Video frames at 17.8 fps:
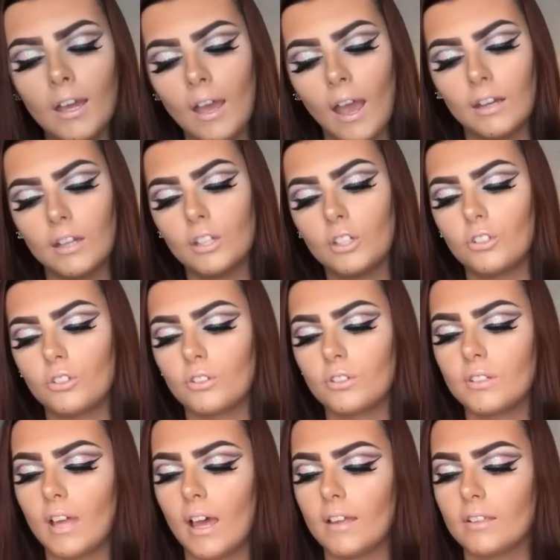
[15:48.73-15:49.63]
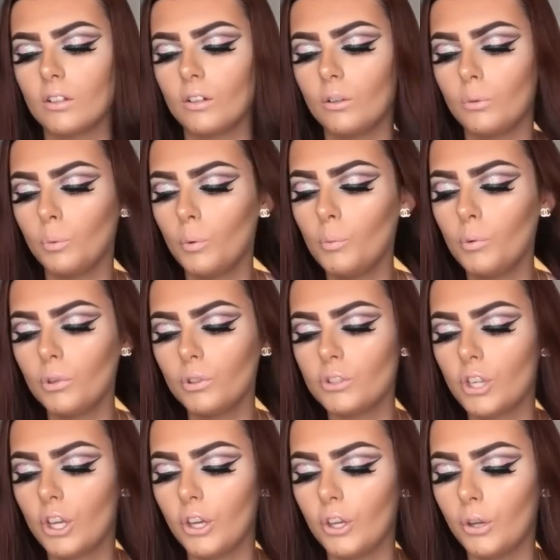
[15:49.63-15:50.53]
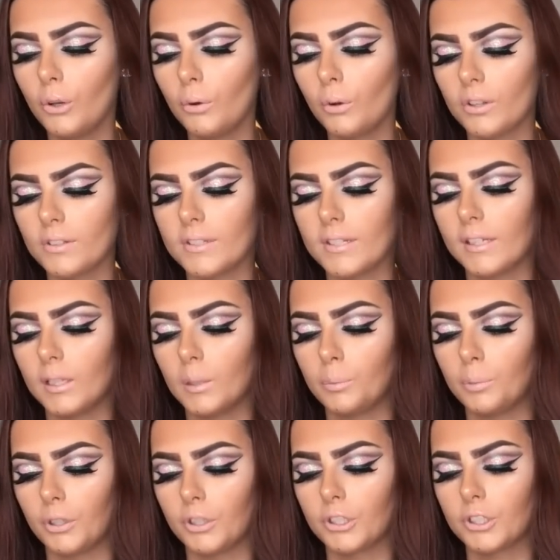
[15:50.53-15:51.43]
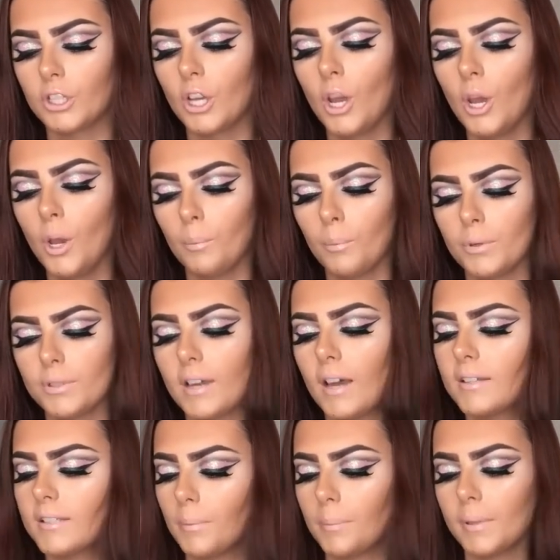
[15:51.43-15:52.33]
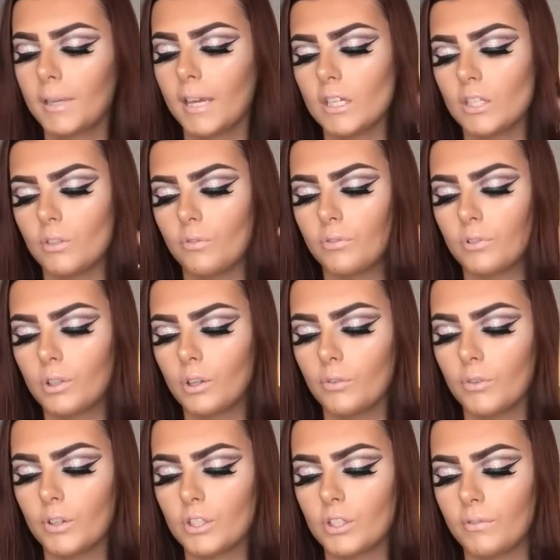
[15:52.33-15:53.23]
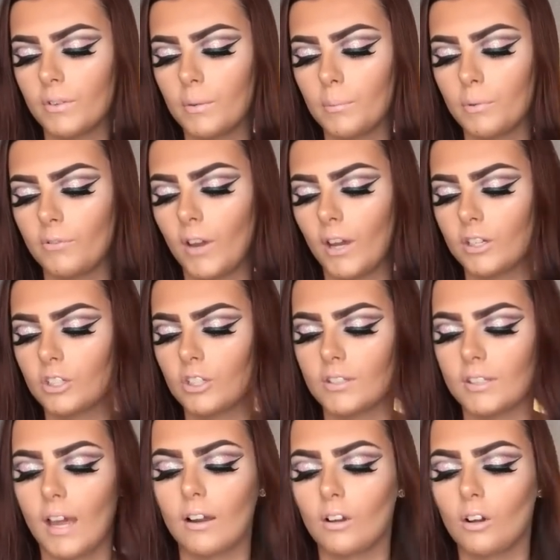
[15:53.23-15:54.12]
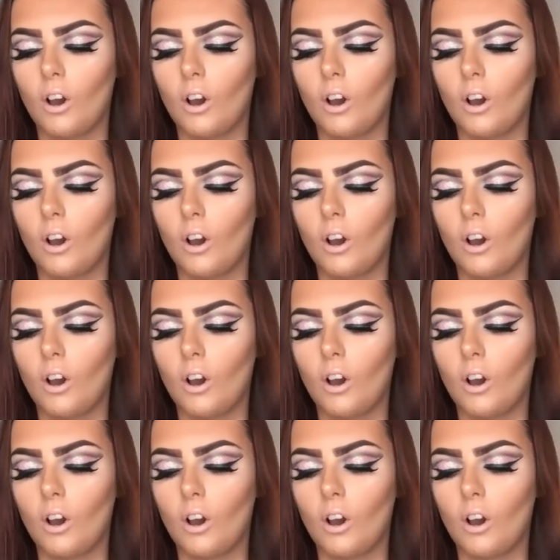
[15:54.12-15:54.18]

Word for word: and it just says one one two concealer brush, precise application for coverage of imperfections and